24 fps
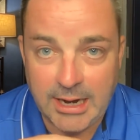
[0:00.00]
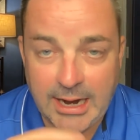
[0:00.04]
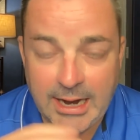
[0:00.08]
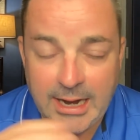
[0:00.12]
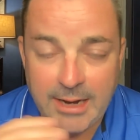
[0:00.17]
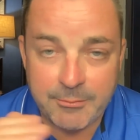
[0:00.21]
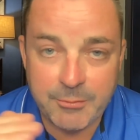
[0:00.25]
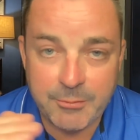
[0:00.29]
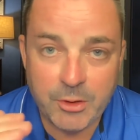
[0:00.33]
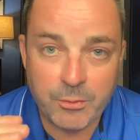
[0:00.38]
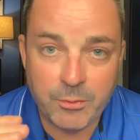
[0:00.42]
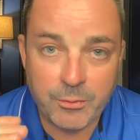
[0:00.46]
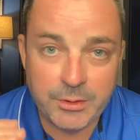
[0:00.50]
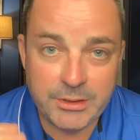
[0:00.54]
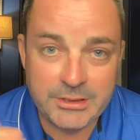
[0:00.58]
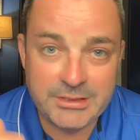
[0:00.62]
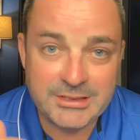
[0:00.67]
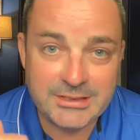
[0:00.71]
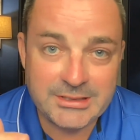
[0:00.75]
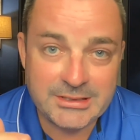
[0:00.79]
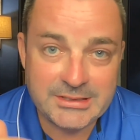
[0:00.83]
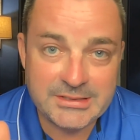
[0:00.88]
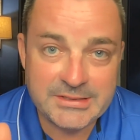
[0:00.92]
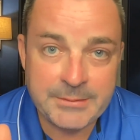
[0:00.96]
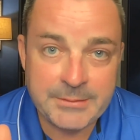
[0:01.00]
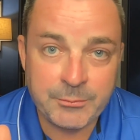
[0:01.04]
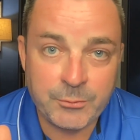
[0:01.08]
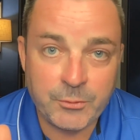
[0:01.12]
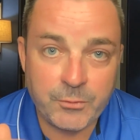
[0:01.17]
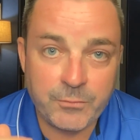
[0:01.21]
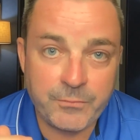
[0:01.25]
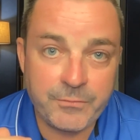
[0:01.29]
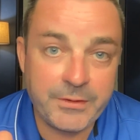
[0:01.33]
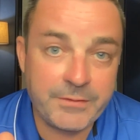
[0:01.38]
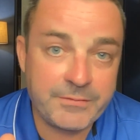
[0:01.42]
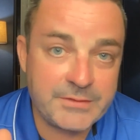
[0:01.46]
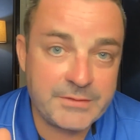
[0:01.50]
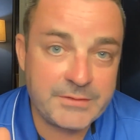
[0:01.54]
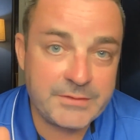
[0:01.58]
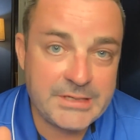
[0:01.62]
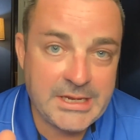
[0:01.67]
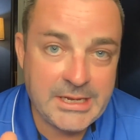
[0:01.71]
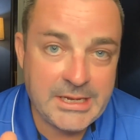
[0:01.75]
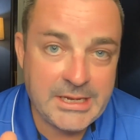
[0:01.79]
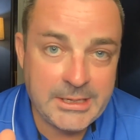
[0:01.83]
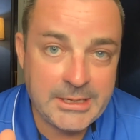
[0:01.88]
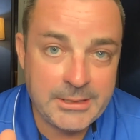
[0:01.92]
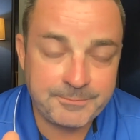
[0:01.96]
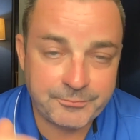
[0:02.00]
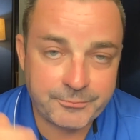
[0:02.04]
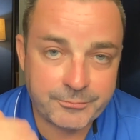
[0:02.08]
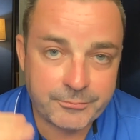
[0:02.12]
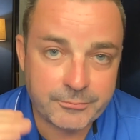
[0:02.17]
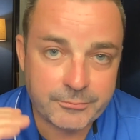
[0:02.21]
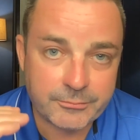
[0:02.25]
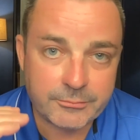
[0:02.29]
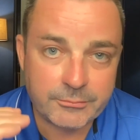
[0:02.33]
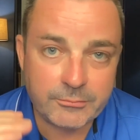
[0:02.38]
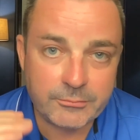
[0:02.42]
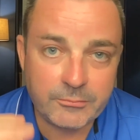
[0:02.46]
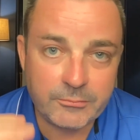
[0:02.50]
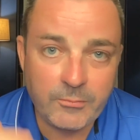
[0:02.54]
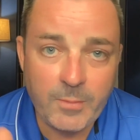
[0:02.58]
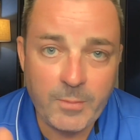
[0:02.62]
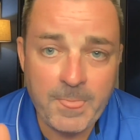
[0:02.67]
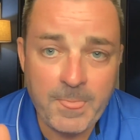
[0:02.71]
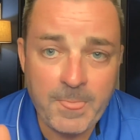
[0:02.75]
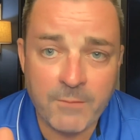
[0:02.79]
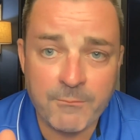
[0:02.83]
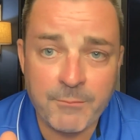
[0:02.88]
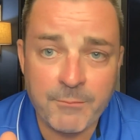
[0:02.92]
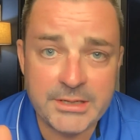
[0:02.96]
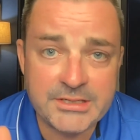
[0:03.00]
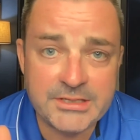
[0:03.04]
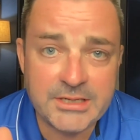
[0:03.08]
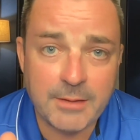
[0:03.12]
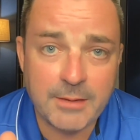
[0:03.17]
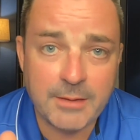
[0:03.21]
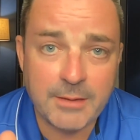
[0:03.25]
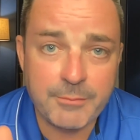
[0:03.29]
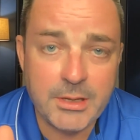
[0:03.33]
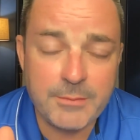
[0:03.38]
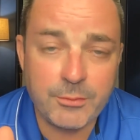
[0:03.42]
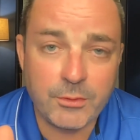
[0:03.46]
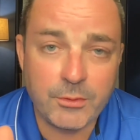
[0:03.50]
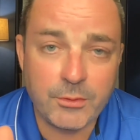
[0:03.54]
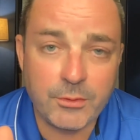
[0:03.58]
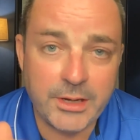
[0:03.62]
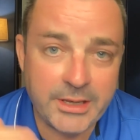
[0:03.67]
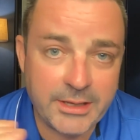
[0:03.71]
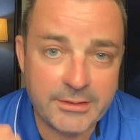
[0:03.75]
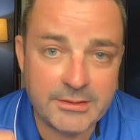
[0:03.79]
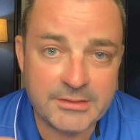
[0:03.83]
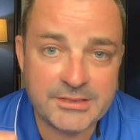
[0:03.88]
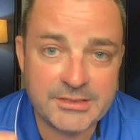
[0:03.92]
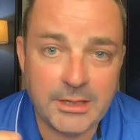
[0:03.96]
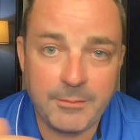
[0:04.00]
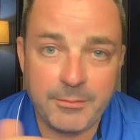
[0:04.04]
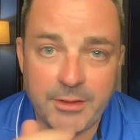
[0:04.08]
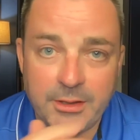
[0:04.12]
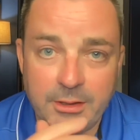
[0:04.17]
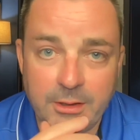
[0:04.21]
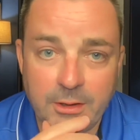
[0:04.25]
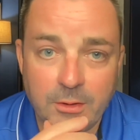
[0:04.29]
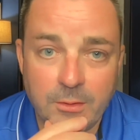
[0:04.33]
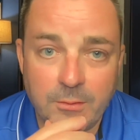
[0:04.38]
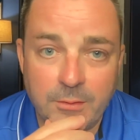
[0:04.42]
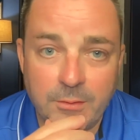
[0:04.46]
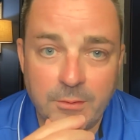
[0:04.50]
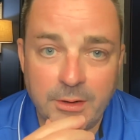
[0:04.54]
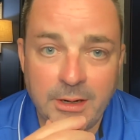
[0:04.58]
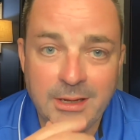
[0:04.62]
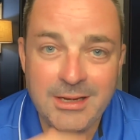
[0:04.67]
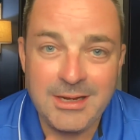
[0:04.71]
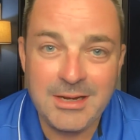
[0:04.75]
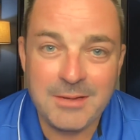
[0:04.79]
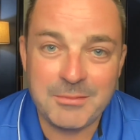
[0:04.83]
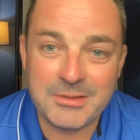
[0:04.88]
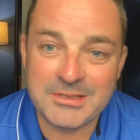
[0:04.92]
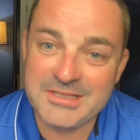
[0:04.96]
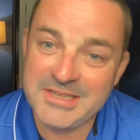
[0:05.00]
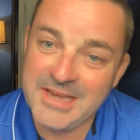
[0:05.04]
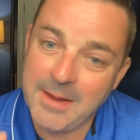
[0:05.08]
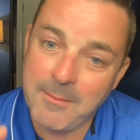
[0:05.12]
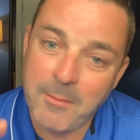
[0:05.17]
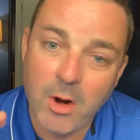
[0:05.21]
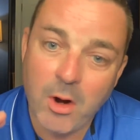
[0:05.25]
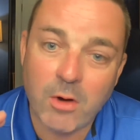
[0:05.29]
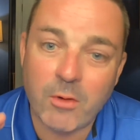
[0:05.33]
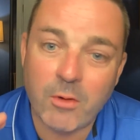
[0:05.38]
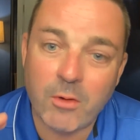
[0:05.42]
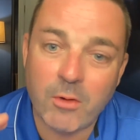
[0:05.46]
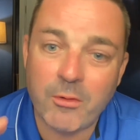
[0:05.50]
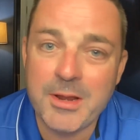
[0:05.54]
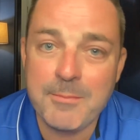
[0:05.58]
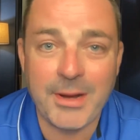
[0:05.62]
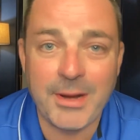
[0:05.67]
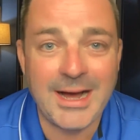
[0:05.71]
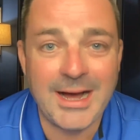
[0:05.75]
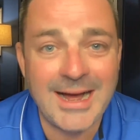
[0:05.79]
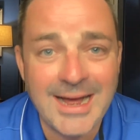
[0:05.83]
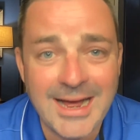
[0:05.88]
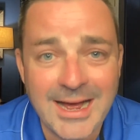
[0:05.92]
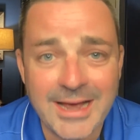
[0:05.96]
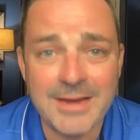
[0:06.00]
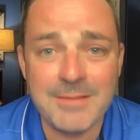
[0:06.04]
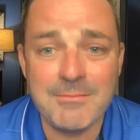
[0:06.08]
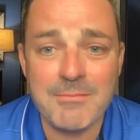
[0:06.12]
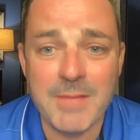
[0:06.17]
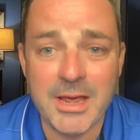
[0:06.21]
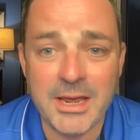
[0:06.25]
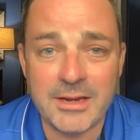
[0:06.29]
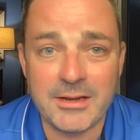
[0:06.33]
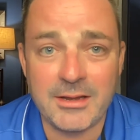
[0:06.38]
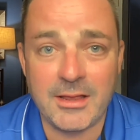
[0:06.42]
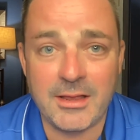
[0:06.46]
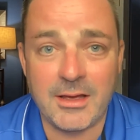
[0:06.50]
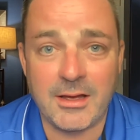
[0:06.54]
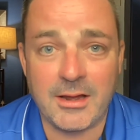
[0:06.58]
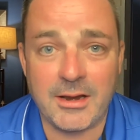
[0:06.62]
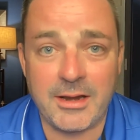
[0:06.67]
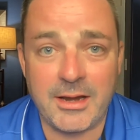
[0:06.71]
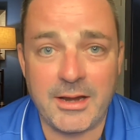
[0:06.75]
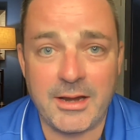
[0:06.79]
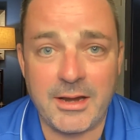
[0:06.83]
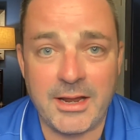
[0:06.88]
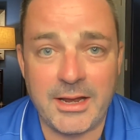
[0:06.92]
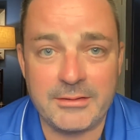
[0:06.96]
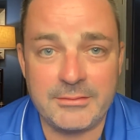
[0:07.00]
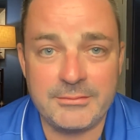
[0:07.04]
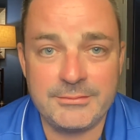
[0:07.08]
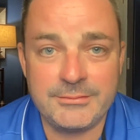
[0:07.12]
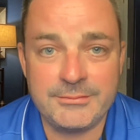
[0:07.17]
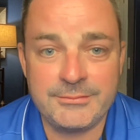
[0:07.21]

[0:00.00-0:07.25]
I'm going to assemble 15 of my top people and get the same thing going. But see, I'm already behind Manly on that.